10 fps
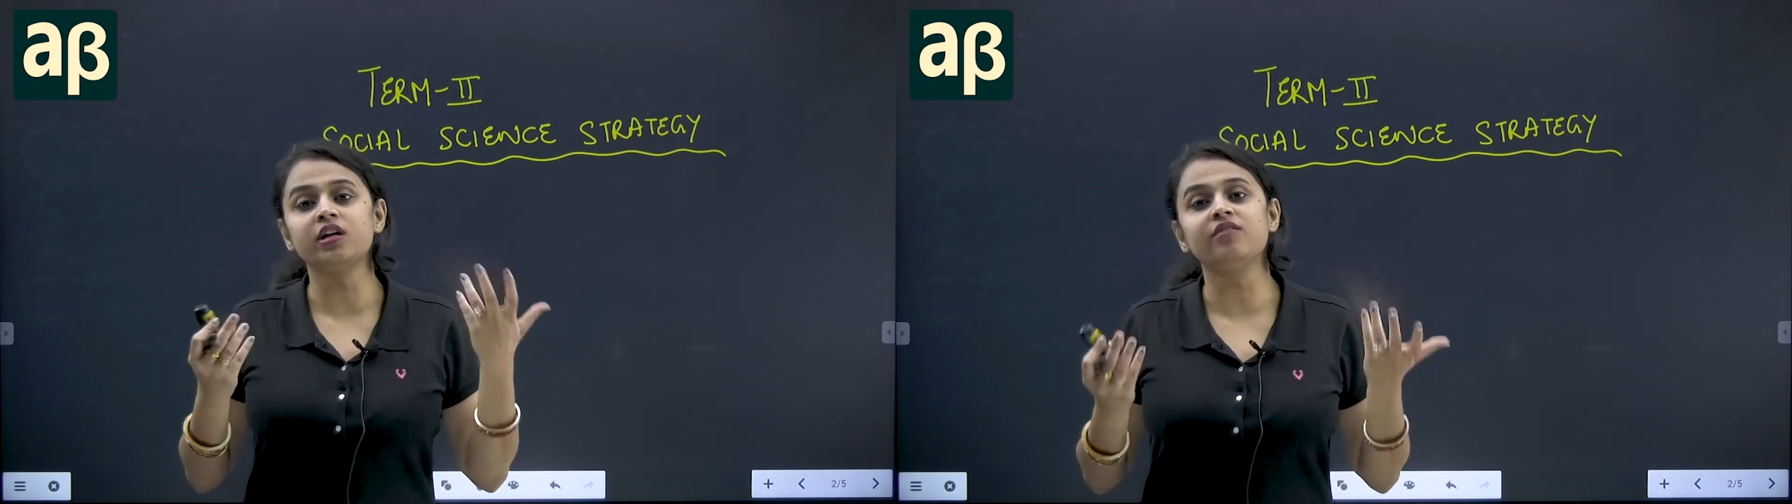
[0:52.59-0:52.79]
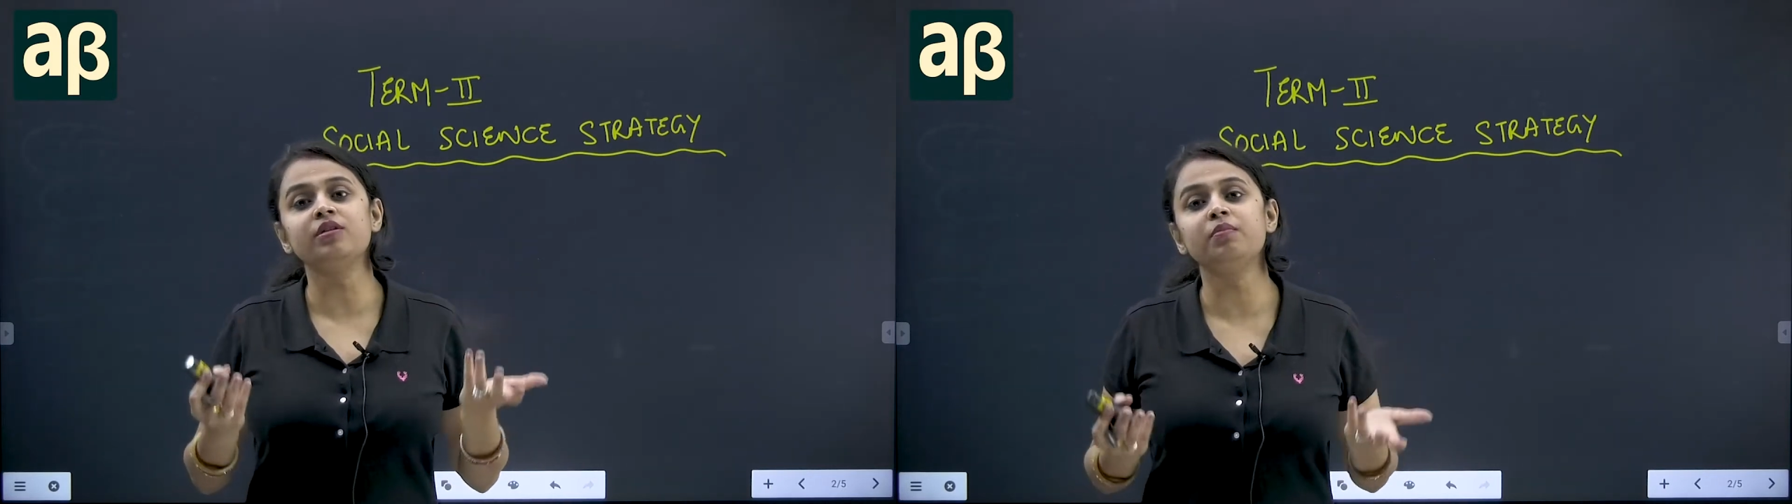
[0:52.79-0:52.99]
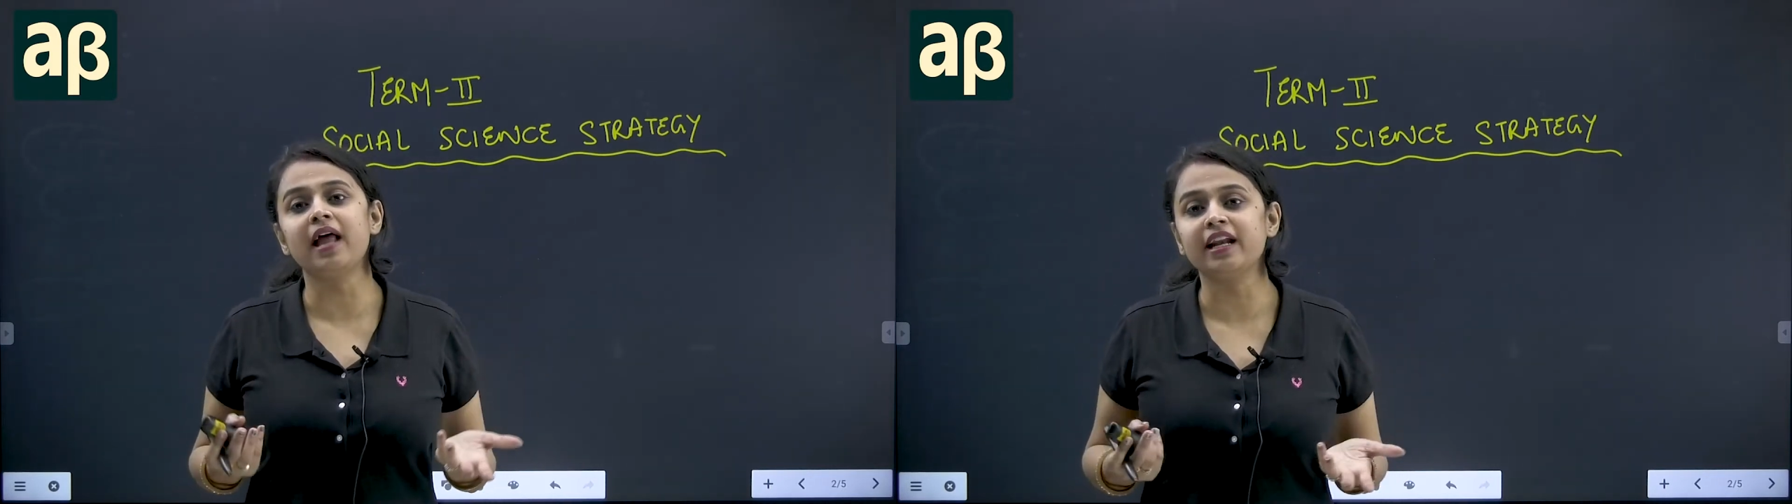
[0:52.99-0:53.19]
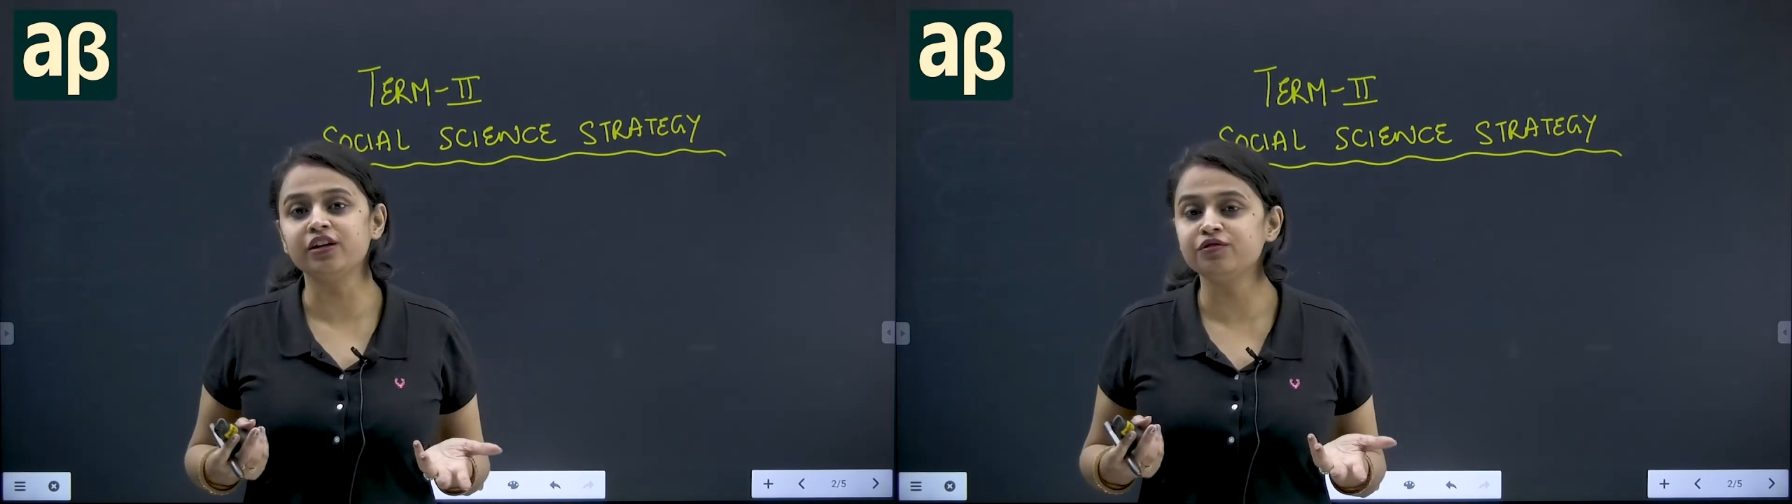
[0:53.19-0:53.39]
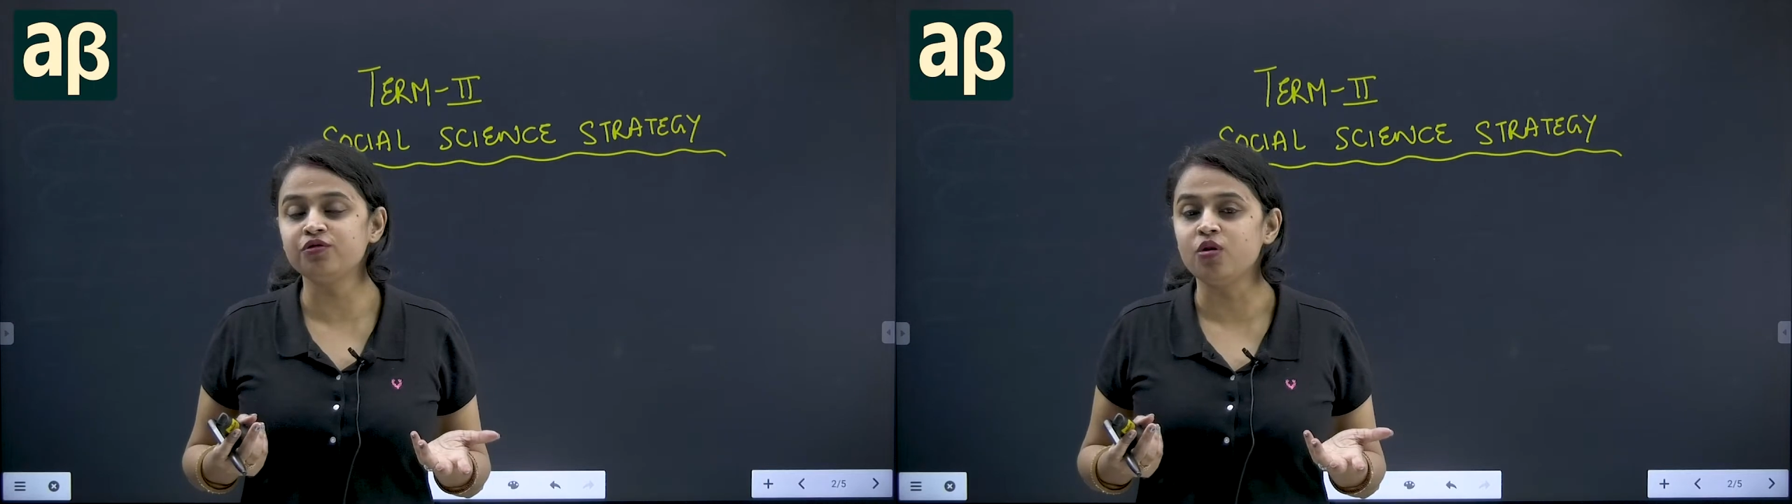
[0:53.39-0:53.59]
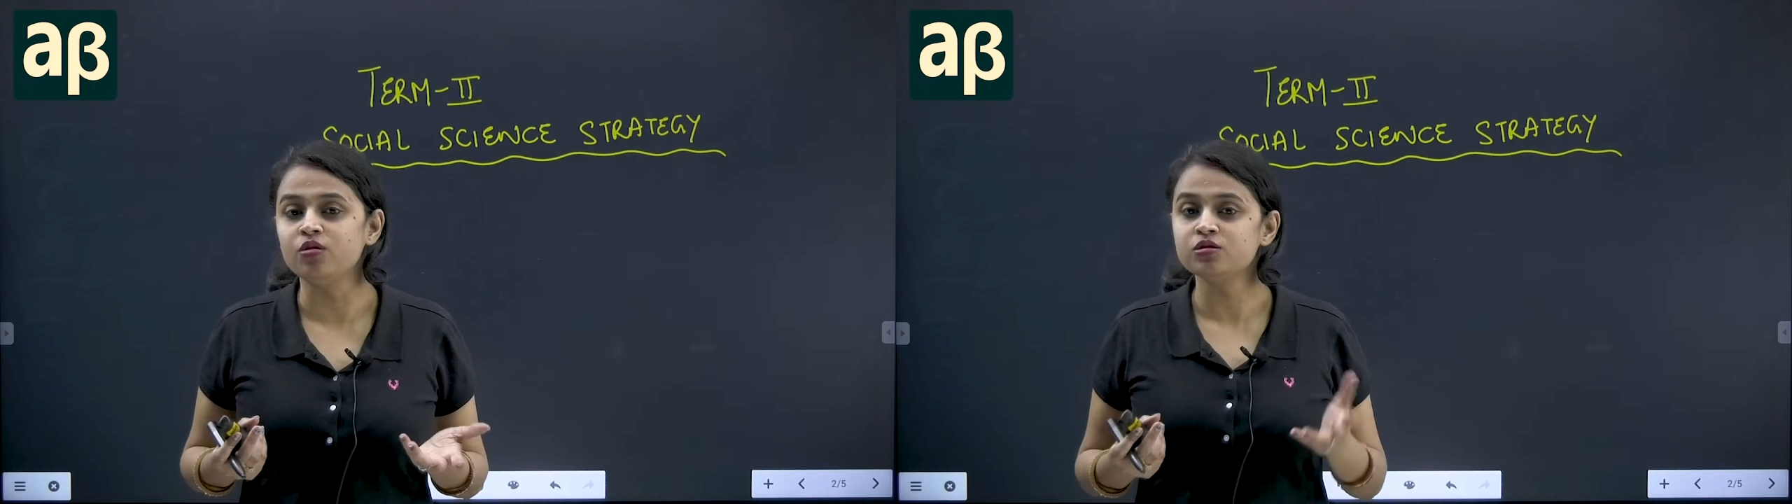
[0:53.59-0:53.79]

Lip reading: are we planning for.